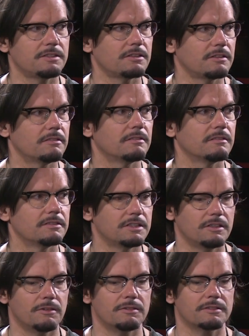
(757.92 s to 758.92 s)
sure she
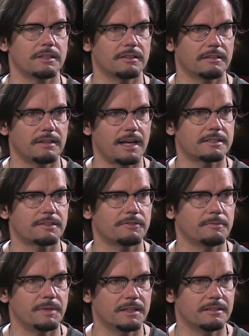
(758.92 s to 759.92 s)
knows that that's a
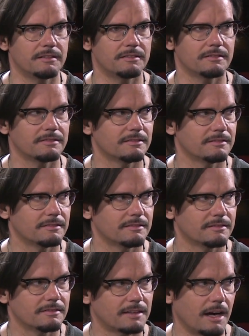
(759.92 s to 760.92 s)
forbidden
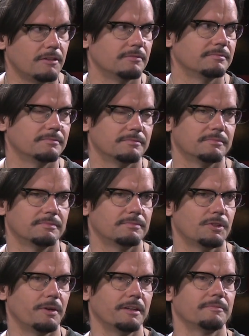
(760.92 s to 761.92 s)
cow,
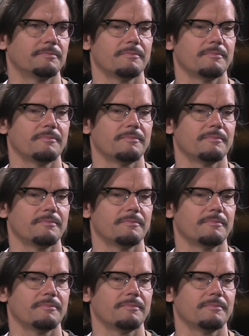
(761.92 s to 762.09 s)
toy.